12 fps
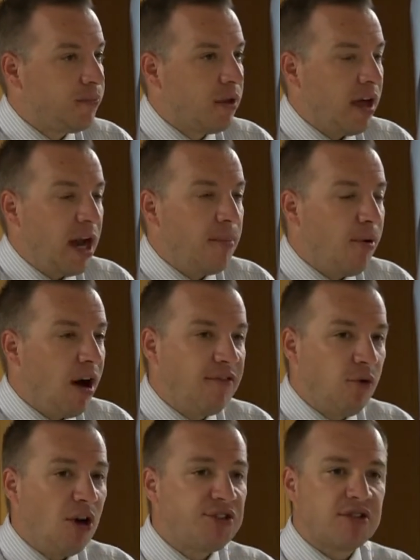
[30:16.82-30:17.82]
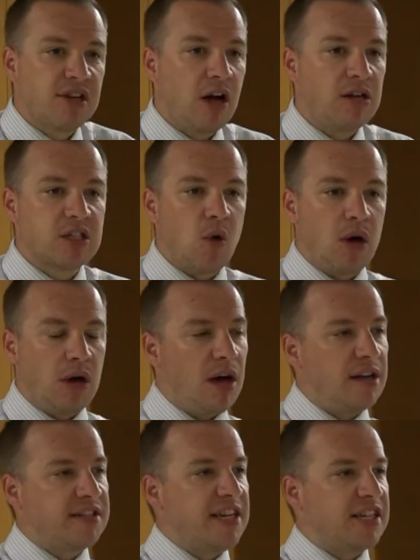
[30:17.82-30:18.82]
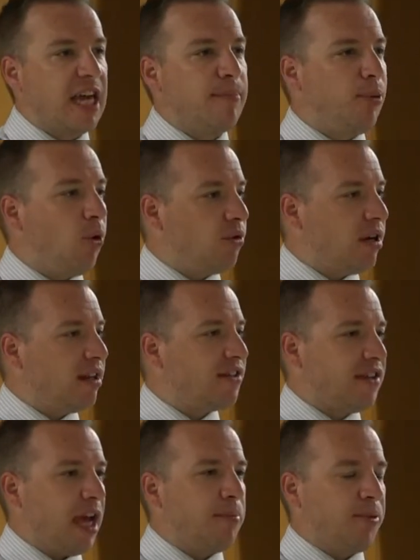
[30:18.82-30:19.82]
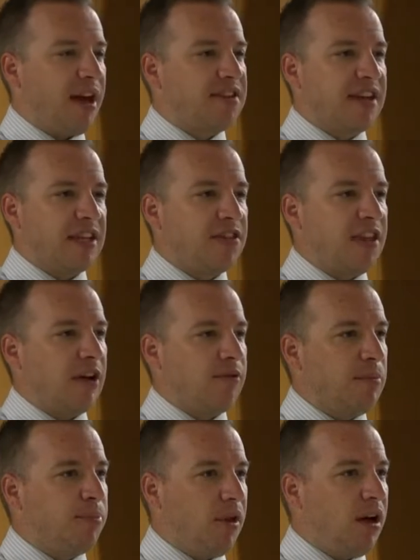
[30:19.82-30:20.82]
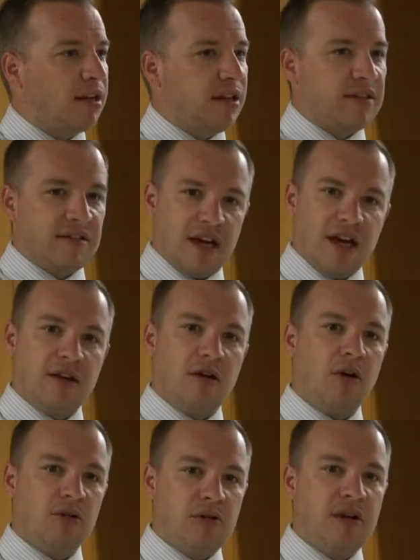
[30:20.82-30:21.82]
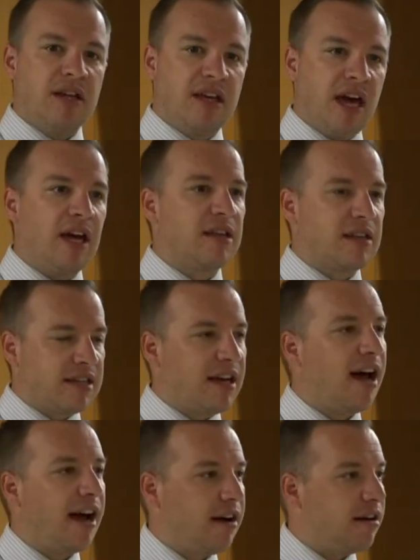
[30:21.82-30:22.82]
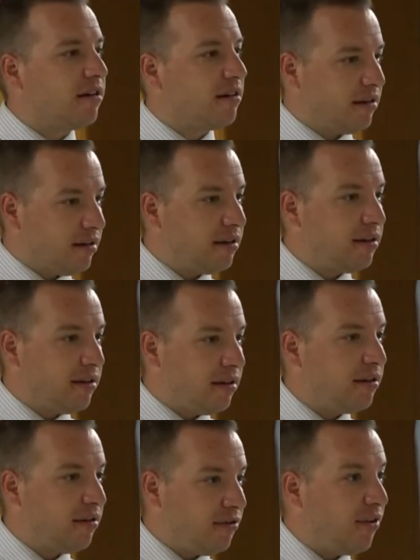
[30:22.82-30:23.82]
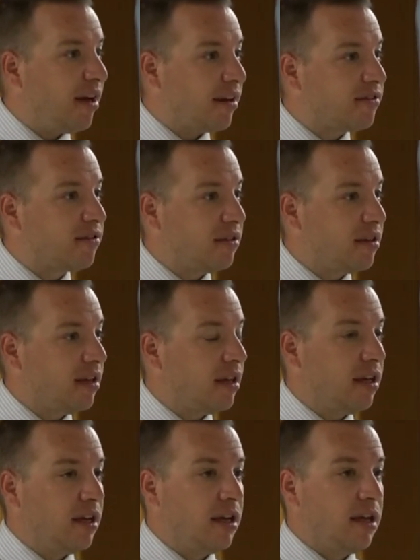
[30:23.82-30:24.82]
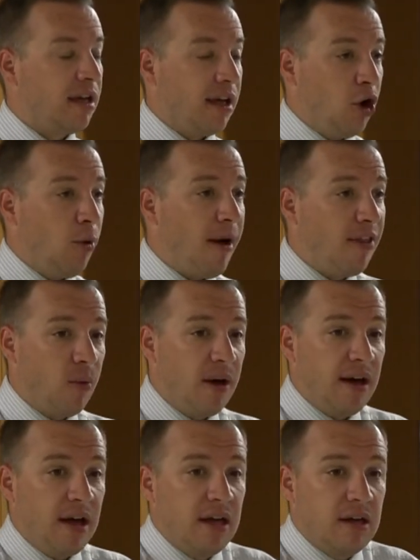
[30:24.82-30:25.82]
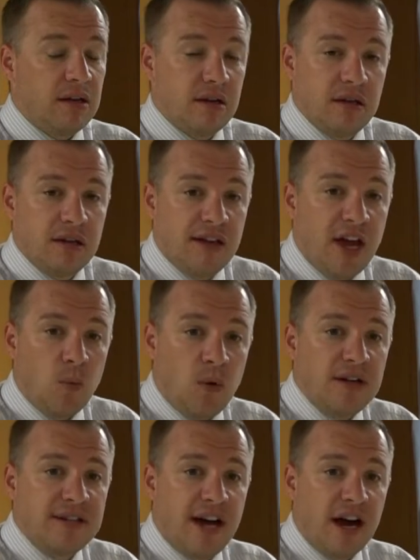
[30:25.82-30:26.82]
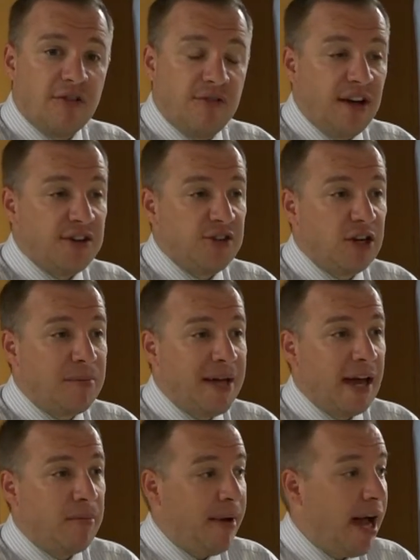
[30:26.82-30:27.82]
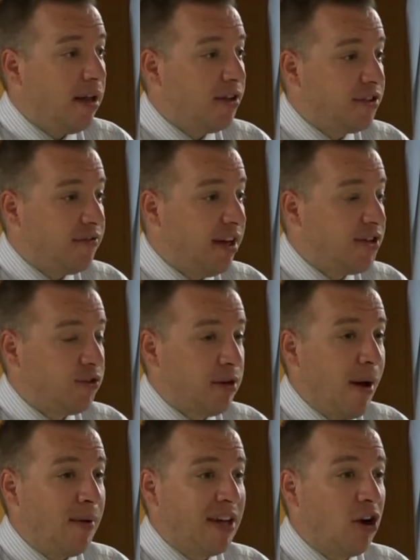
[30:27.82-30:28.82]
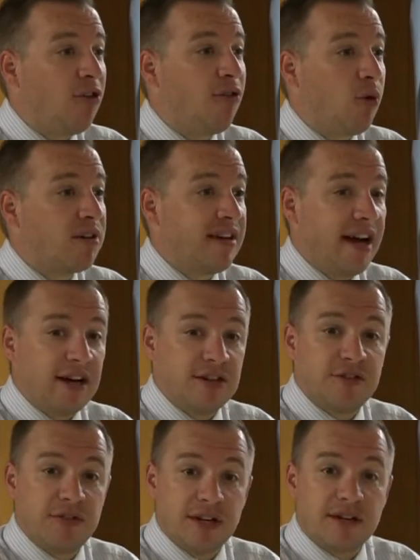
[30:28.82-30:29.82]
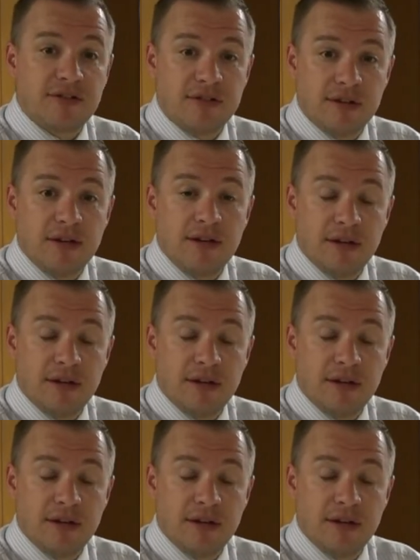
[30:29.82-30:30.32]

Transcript: And unfortunately, all that's going on is they just keep pulling into the same place, getting the thing replugged, and it's like, no, you need to get the tire fixed. And oh, by the way, getting one tire fixed, you're going to be out of balance eventually. You might want to get all four tires fixed. Right.